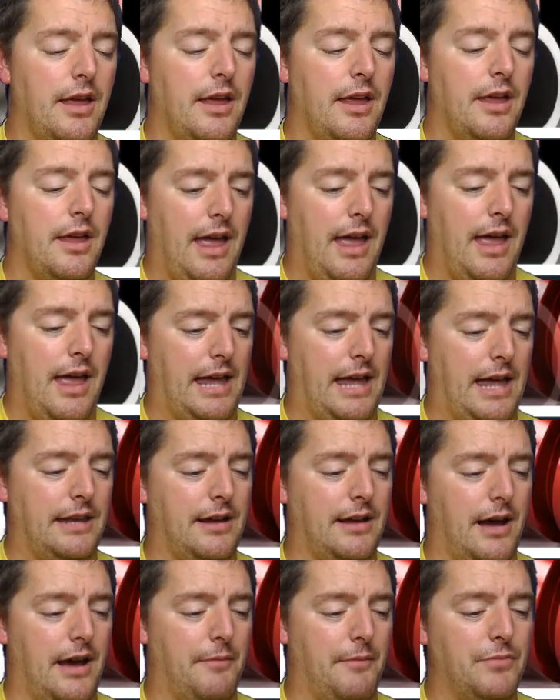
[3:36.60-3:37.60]
And
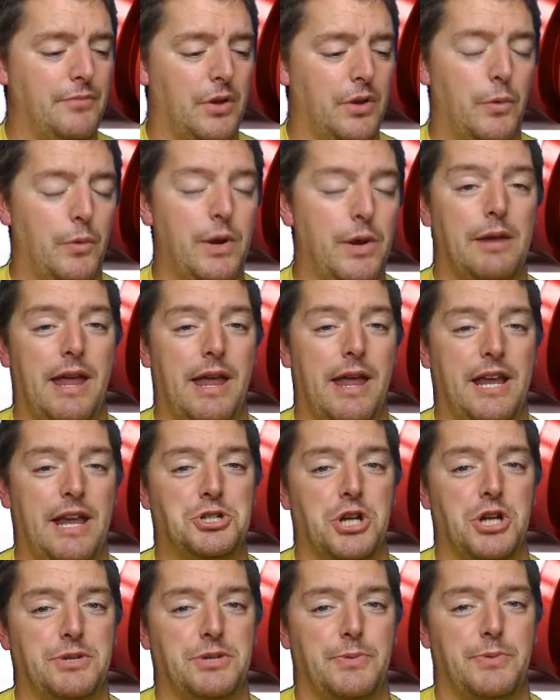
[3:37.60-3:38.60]
um, we can make a
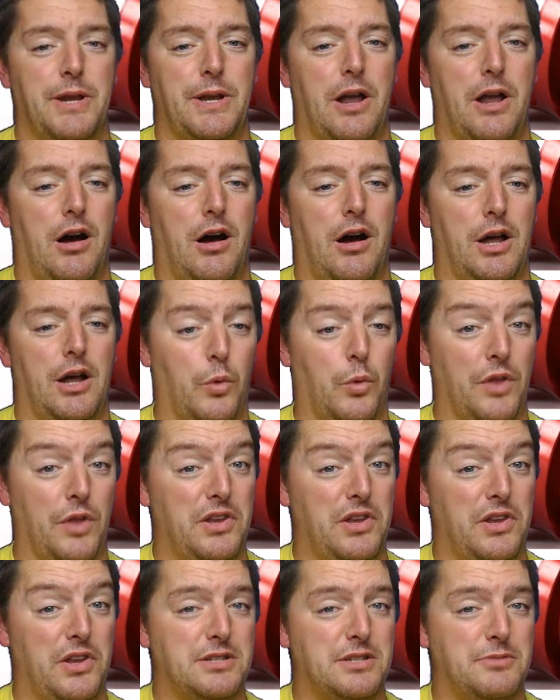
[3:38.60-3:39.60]
judgment on what the
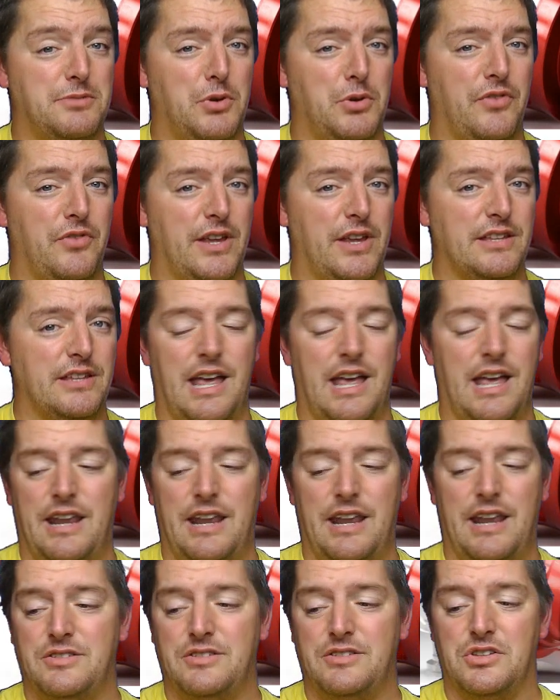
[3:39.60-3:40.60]
next move is. And I
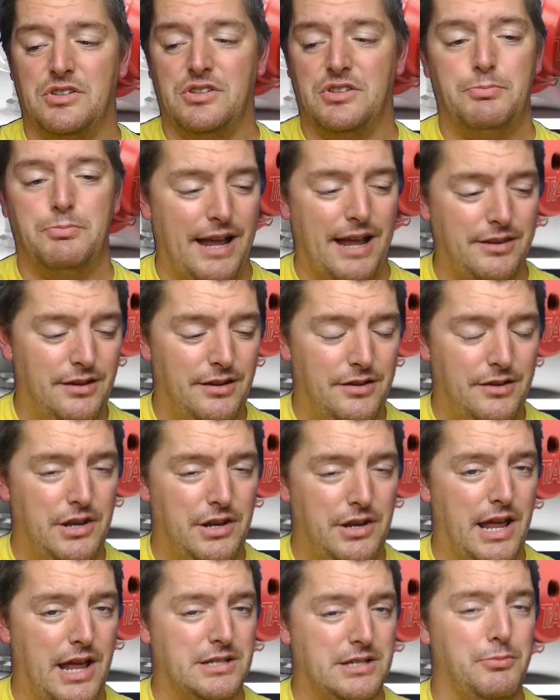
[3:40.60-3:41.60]
suspect the
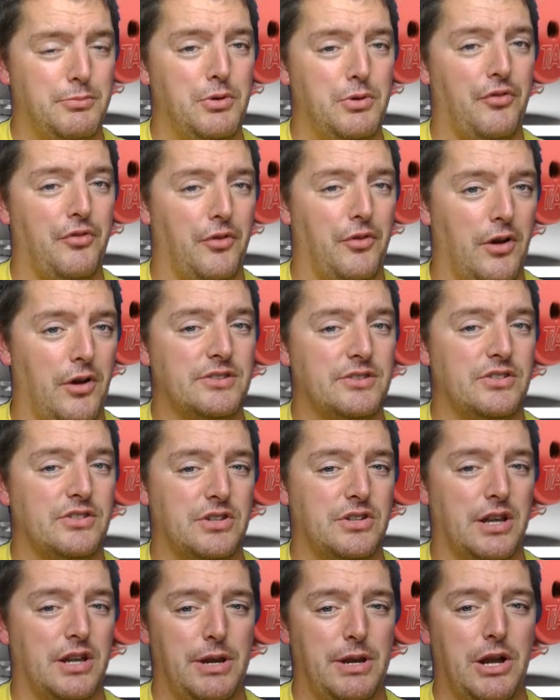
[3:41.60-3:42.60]
next move for us is
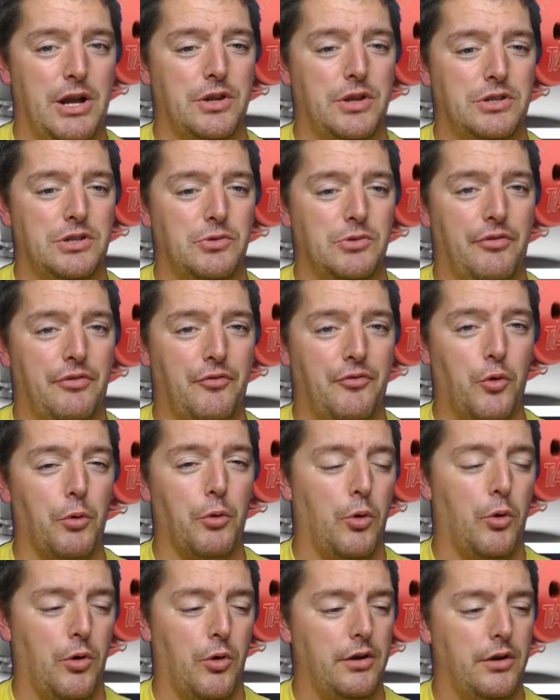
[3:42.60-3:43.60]
going to be going to a
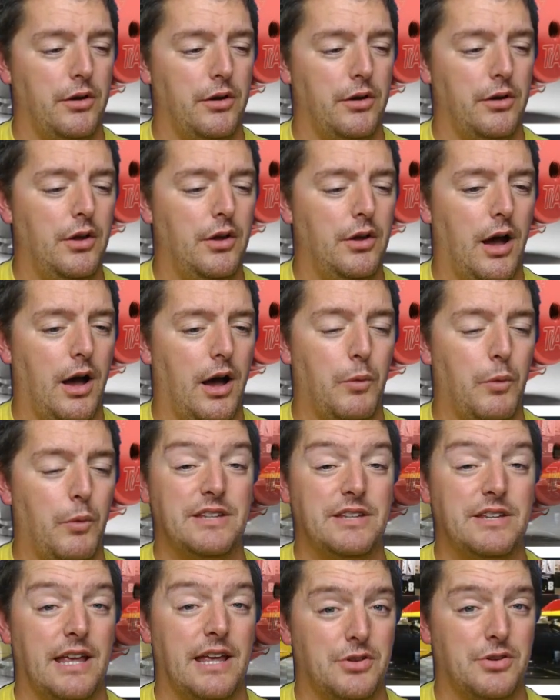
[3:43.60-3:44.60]
four-port uh,
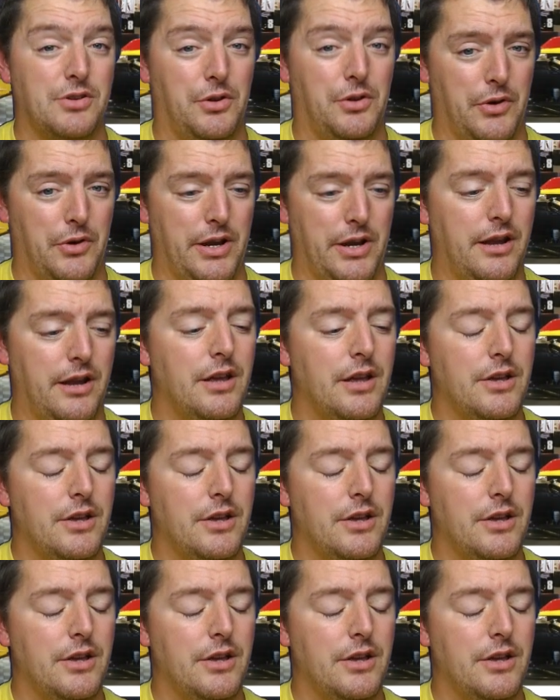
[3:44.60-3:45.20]
wastegate solenoid.